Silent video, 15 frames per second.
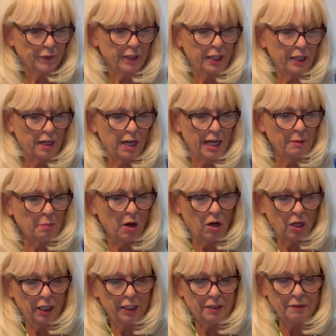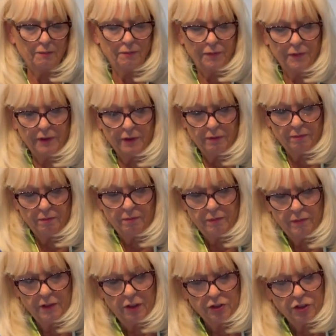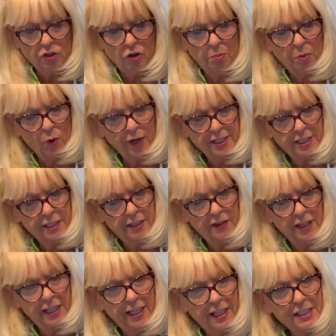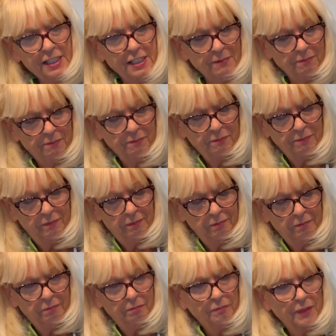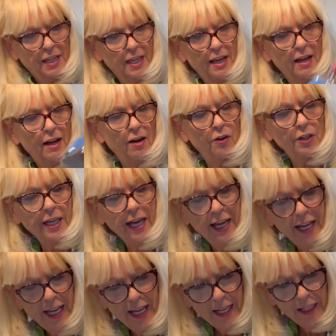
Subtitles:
and eyeball it. There's no points to this. Okay,